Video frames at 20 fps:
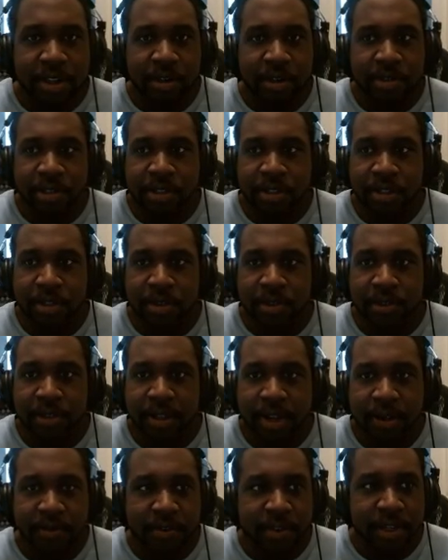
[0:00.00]
to,
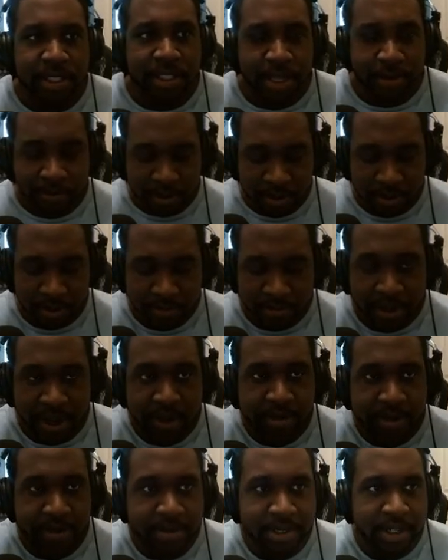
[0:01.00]
like, for example, my
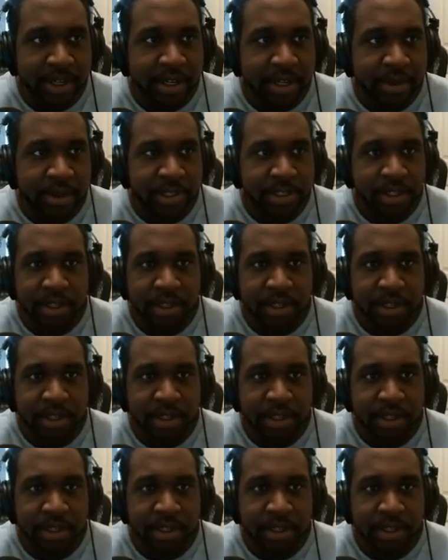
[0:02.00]
website, I'm just going